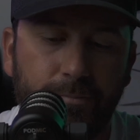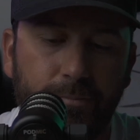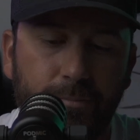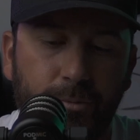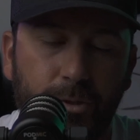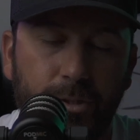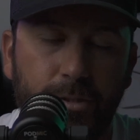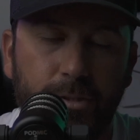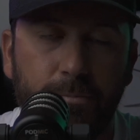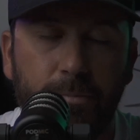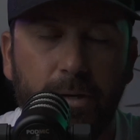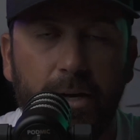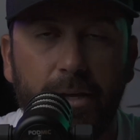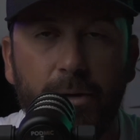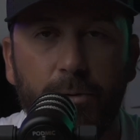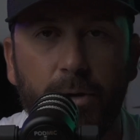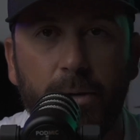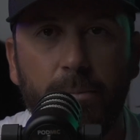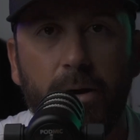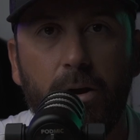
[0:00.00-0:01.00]
which by
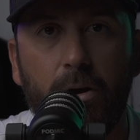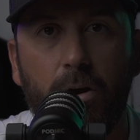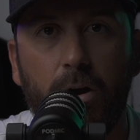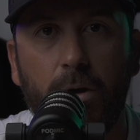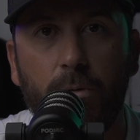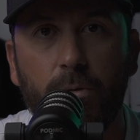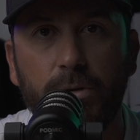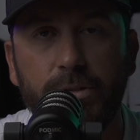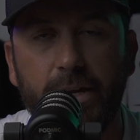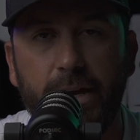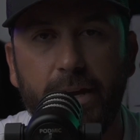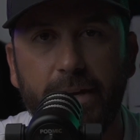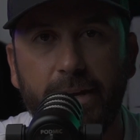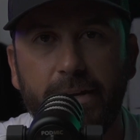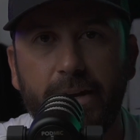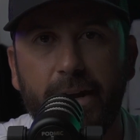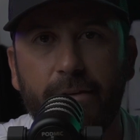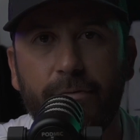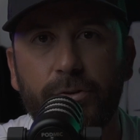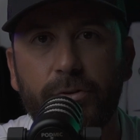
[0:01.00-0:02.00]
the way, my arm was
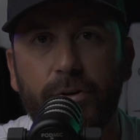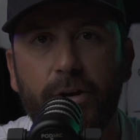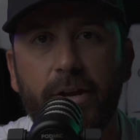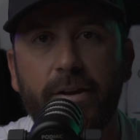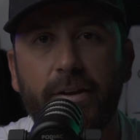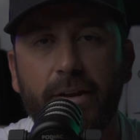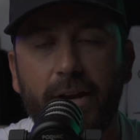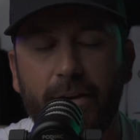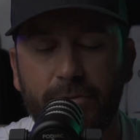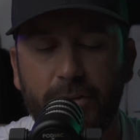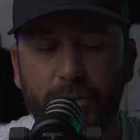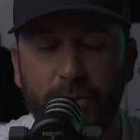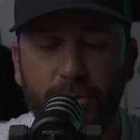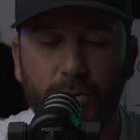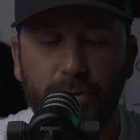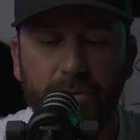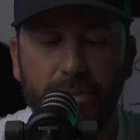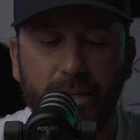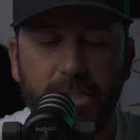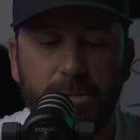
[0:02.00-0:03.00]
hanging after
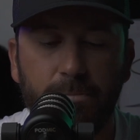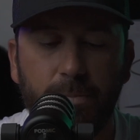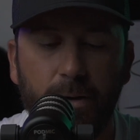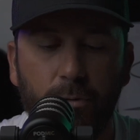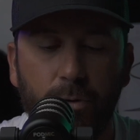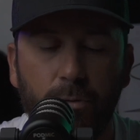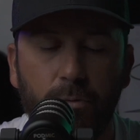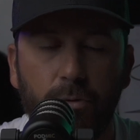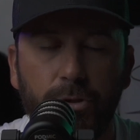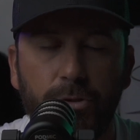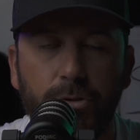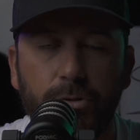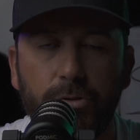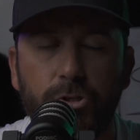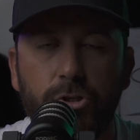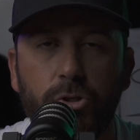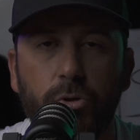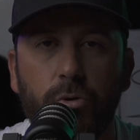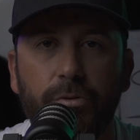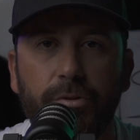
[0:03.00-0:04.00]
doing this, but we would do
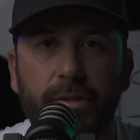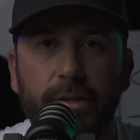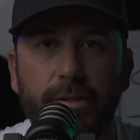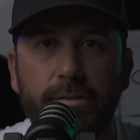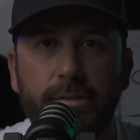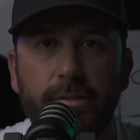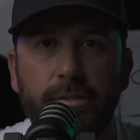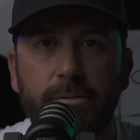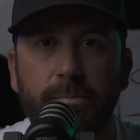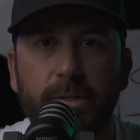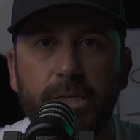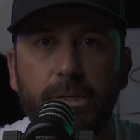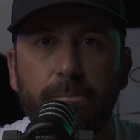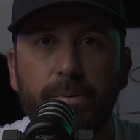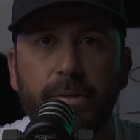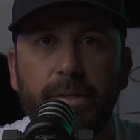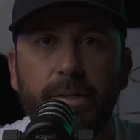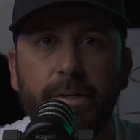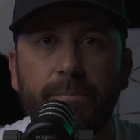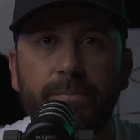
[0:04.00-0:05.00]
short distance
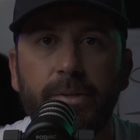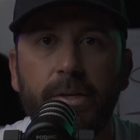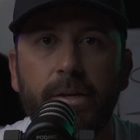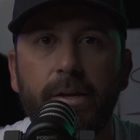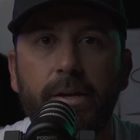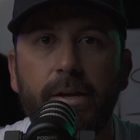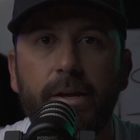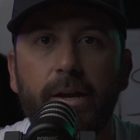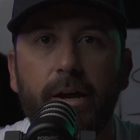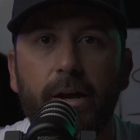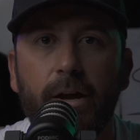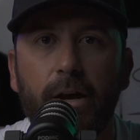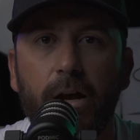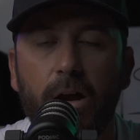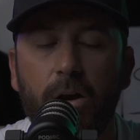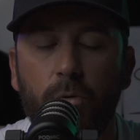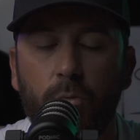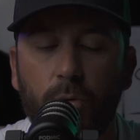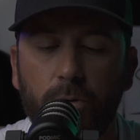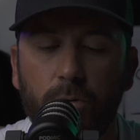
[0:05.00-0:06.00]
BP.
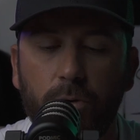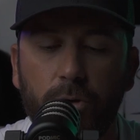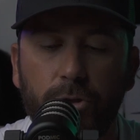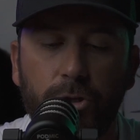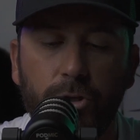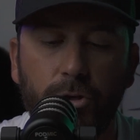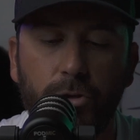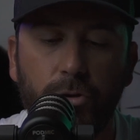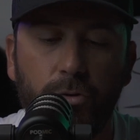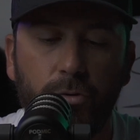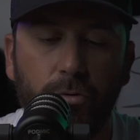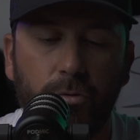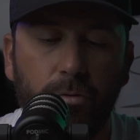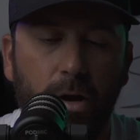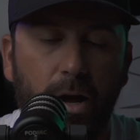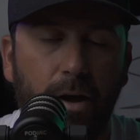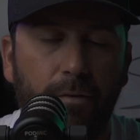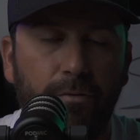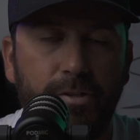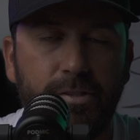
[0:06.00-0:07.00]
We would do
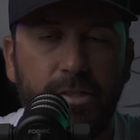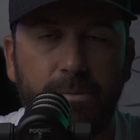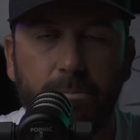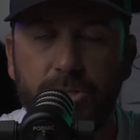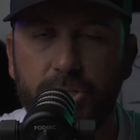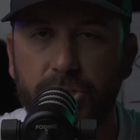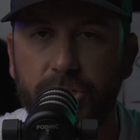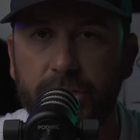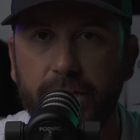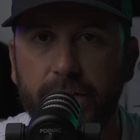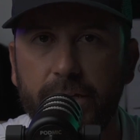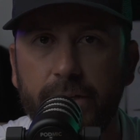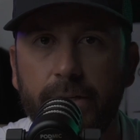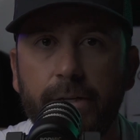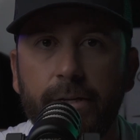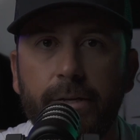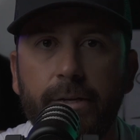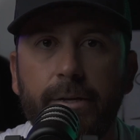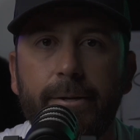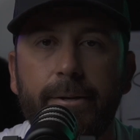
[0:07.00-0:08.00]
obviously machine.
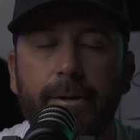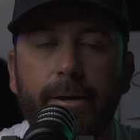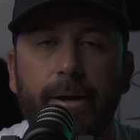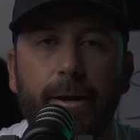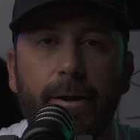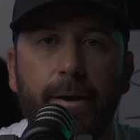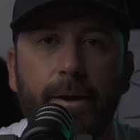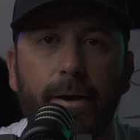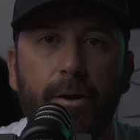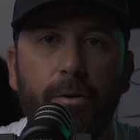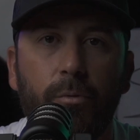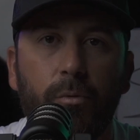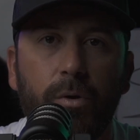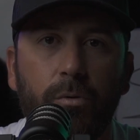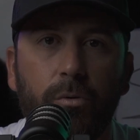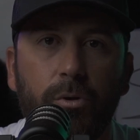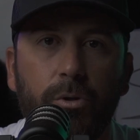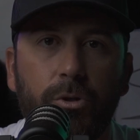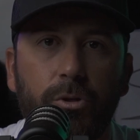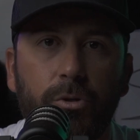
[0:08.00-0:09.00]
We
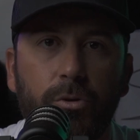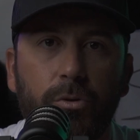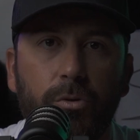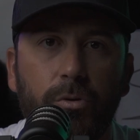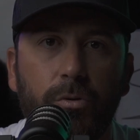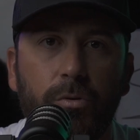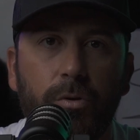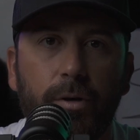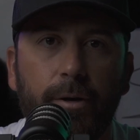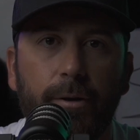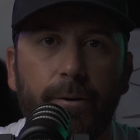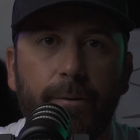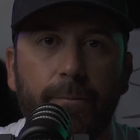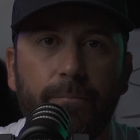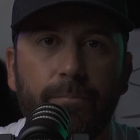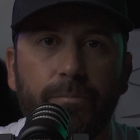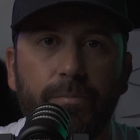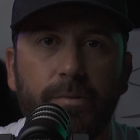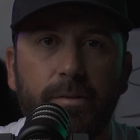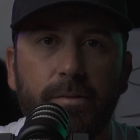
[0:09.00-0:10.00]
would do
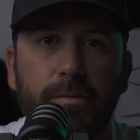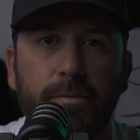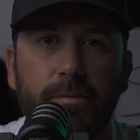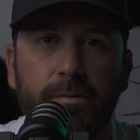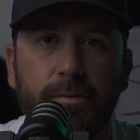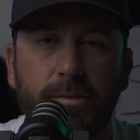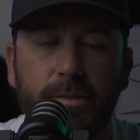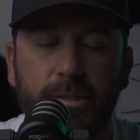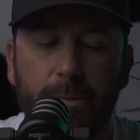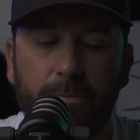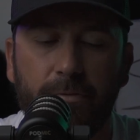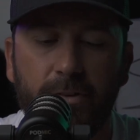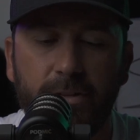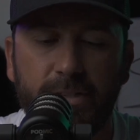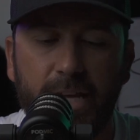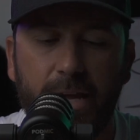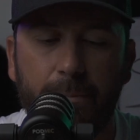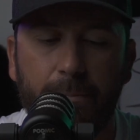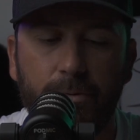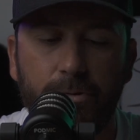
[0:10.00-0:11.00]
different
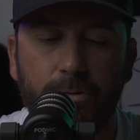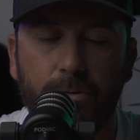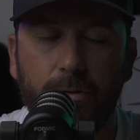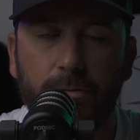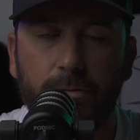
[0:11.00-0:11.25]
type of